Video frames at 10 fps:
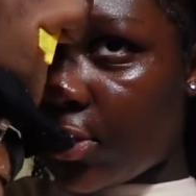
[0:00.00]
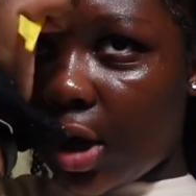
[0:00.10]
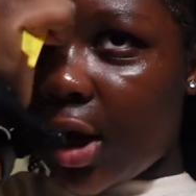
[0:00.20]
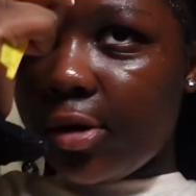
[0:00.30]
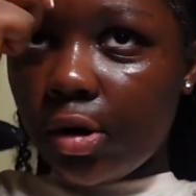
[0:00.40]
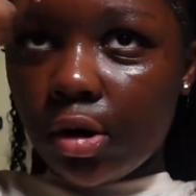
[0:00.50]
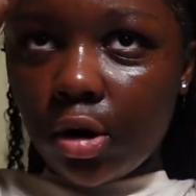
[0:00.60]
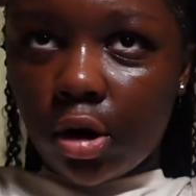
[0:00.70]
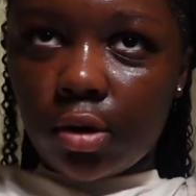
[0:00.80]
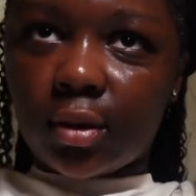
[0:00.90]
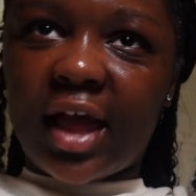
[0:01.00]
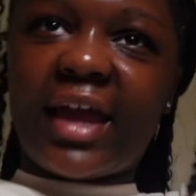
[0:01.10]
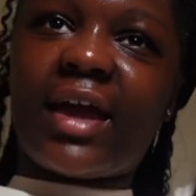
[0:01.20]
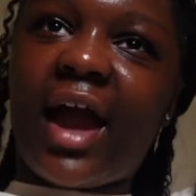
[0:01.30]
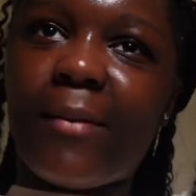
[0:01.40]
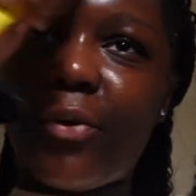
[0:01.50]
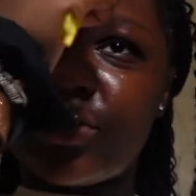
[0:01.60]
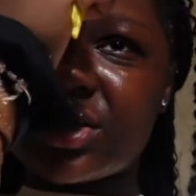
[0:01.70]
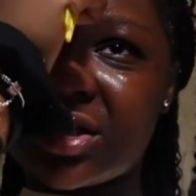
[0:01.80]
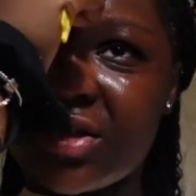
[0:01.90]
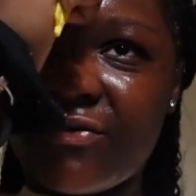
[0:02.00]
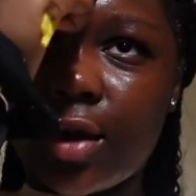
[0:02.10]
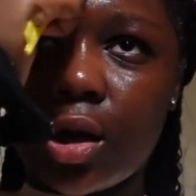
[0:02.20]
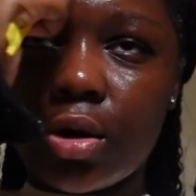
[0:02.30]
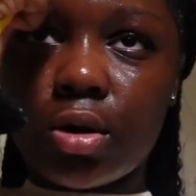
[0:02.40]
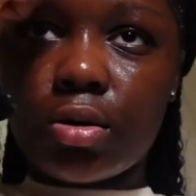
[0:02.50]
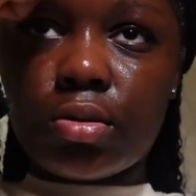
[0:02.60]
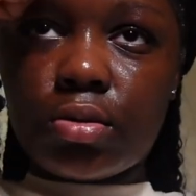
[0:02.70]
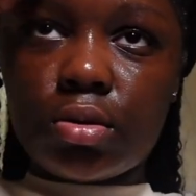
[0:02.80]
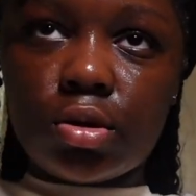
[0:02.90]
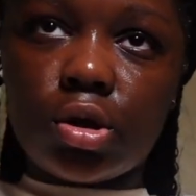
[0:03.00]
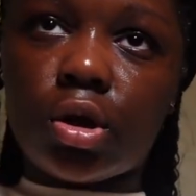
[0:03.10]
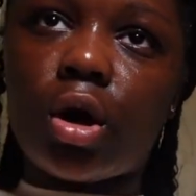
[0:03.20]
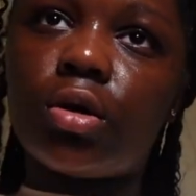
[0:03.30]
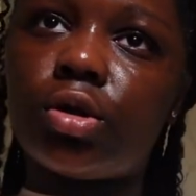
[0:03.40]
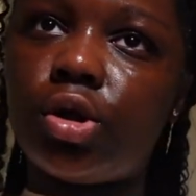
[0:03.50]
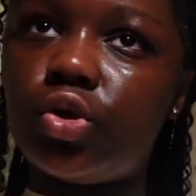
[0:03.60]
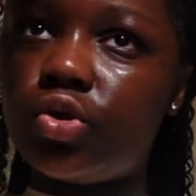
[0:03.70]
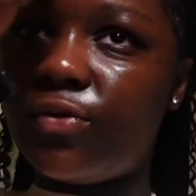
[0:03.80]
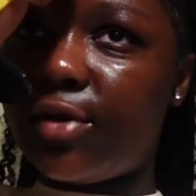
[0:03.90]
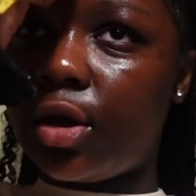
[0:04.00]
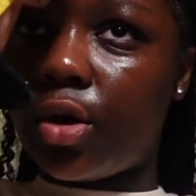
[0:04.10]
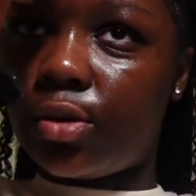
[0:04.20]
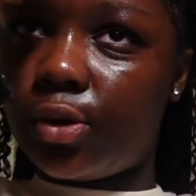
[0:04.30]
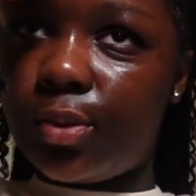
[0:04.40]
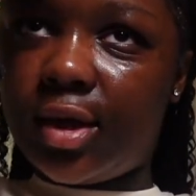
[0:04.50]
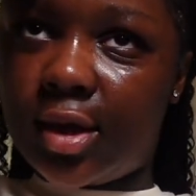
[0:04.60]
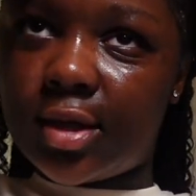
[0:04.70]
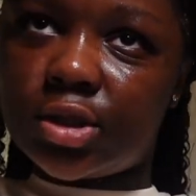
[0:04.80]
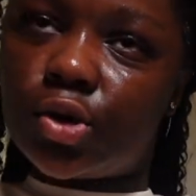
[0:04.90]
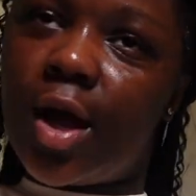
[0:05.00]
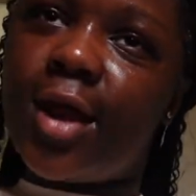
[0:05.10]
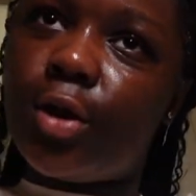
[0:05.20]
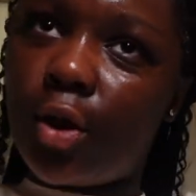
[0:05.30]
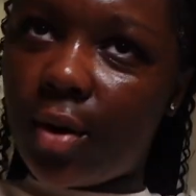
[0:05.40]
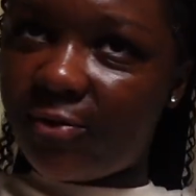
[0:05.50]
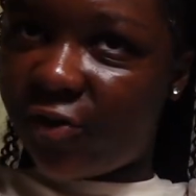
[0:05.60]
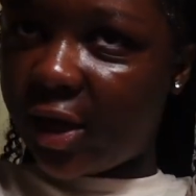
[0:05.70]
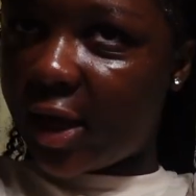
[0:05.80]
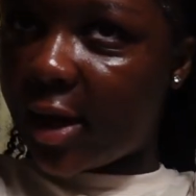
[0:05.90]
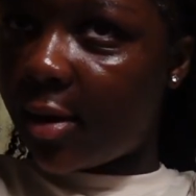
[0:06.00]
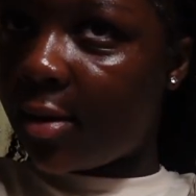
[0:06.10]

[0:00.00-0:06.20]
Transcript: I know, like I posted the video, the the YouTube video on the weekend, so I know I'm gonna get